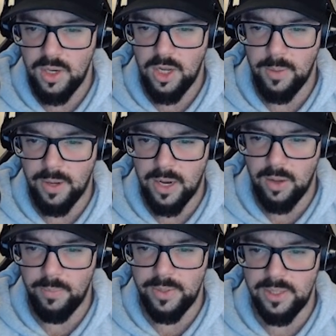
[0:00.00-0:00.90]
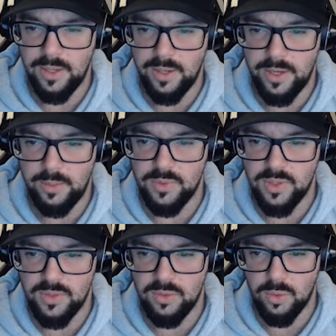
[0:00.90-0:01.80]
about how many items
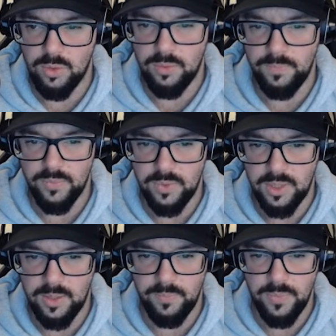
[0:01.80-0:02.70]
exist in total. Yeah.